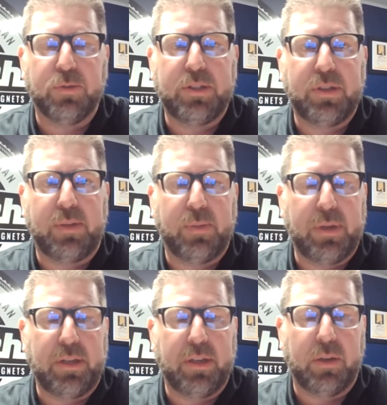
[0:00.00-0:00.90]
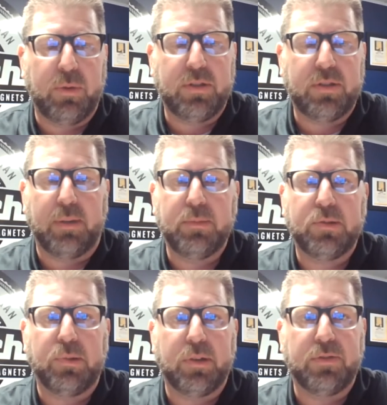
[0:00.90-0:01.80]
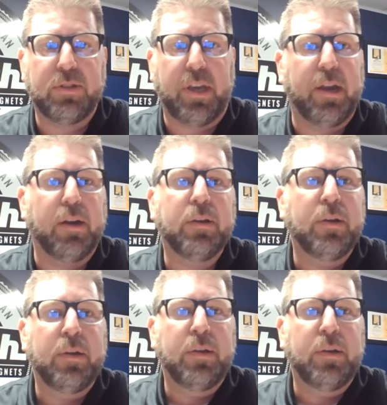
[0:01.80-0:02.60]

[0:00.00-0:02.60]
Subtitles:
we seem to be dealing with some sort of scare.